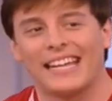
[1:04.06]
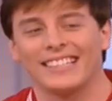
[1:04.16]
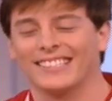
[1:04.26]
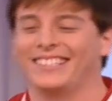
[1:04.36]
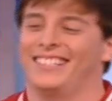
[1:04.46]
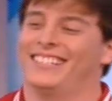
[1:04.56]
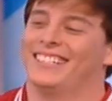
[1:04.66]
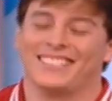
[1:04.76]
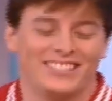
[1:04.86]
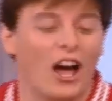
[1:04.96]
dancing
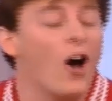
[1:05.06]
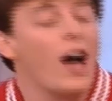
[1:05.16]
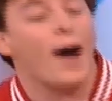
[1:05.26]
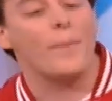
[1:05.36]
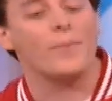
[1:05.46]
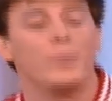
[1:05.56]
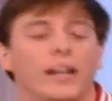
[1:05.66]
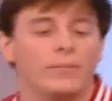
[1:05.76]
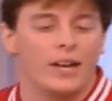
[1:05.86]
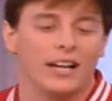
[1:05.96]
no, um,
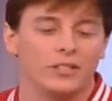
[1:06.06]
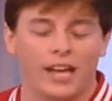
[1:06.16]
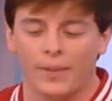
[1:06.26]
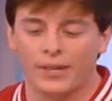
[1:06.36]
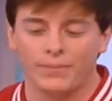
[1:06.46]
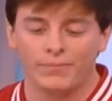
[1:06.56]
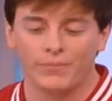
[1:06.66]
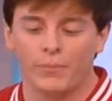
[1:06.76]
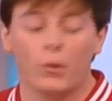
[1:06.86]
but actually, I mean,